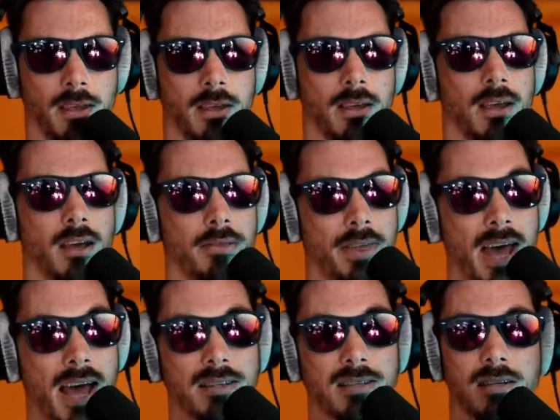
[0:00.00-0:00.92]
And
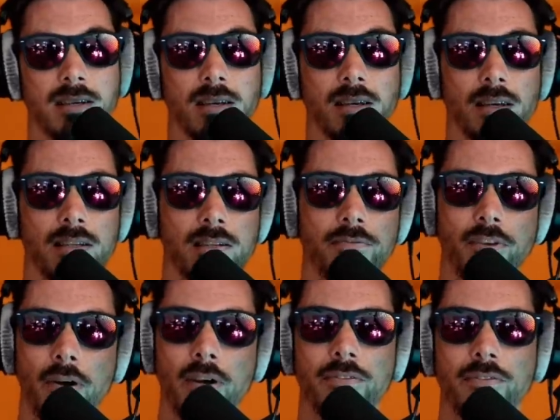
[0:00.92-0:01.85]
that is the
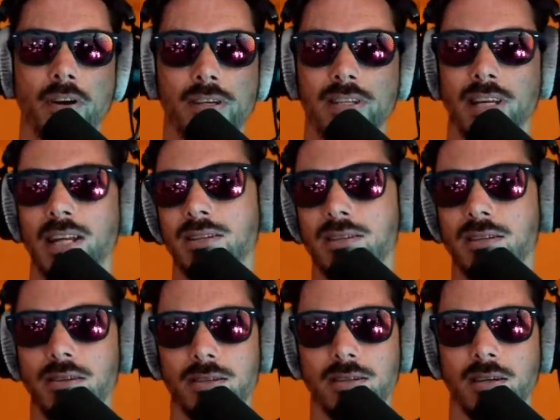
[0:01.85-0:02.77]
very first
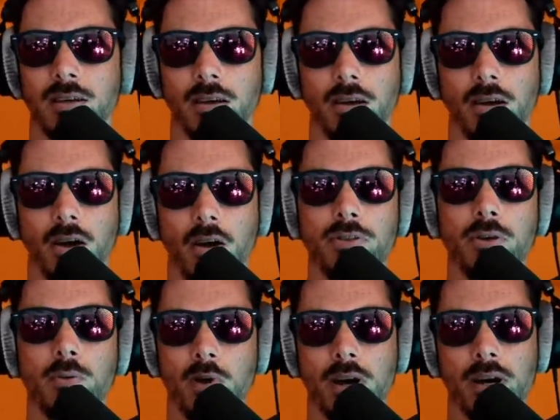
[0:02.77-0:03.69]
instance of the
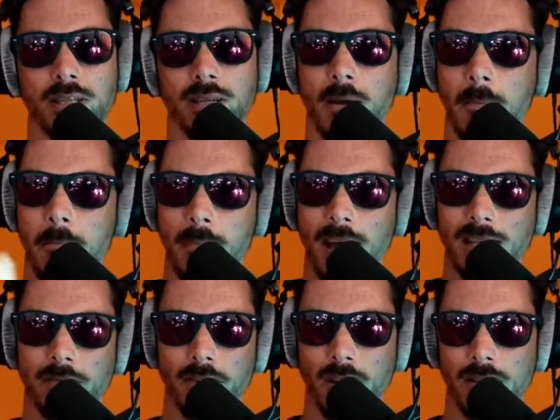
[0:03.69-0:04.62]
word
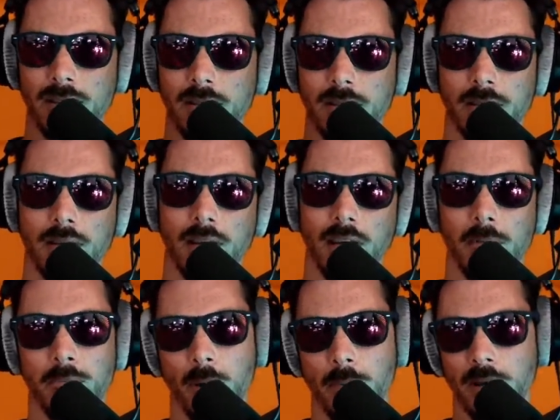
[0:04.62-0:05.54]
Metaverse in
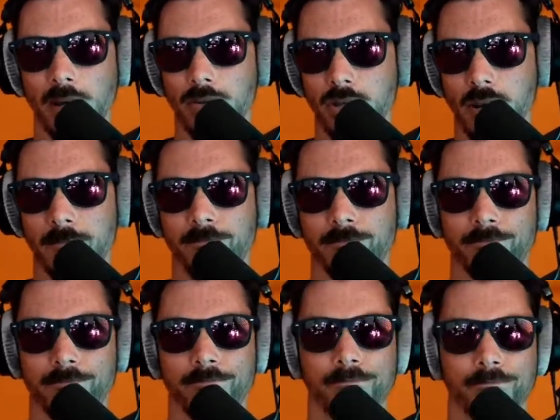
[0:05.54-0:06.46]
pop culture.
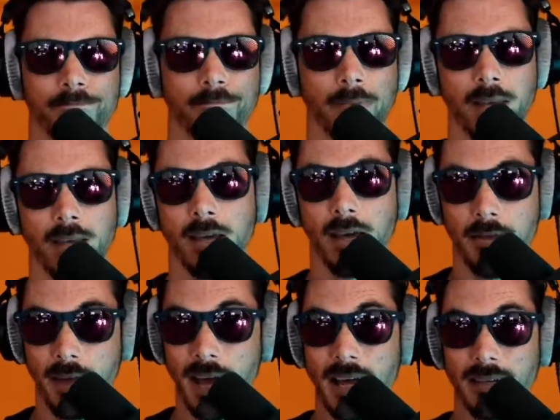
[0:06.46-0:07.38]
And
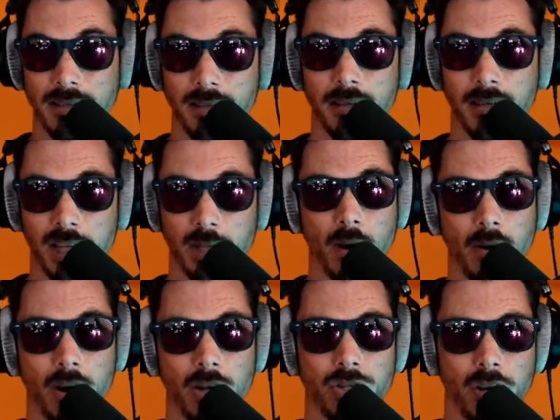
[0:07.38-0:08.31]
that is where
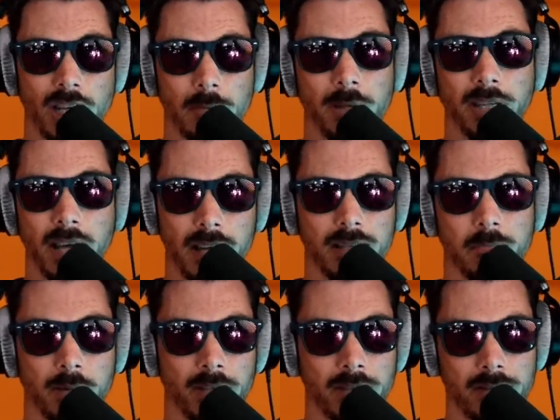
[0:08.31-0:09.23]
our journey begins,
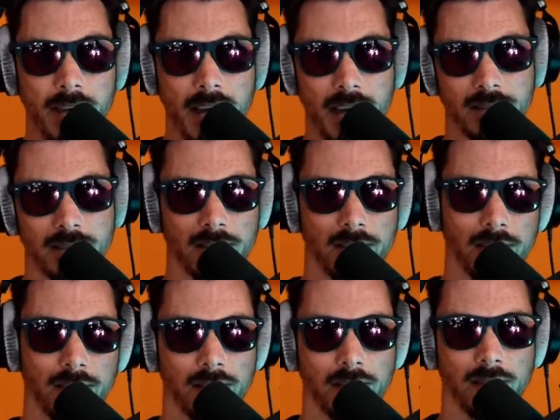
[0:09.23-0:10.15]
because this
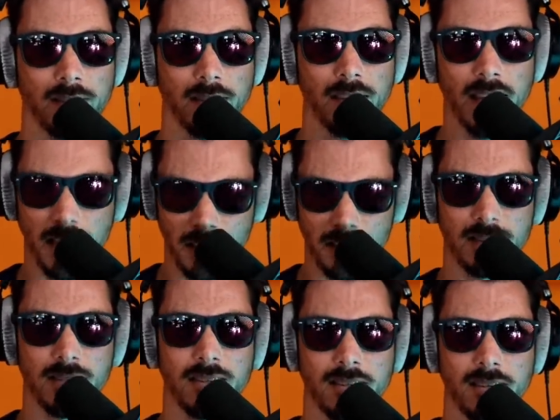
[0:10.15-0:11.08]
is
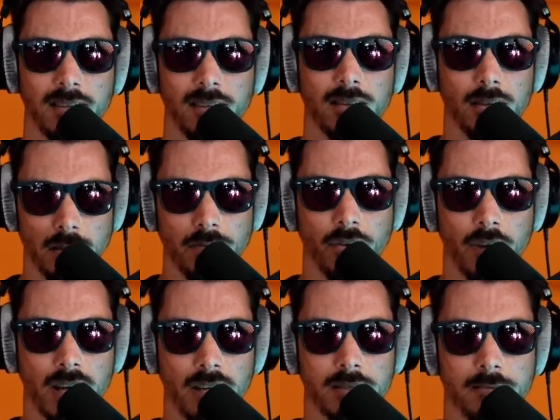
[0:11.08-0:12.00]
The Defiant.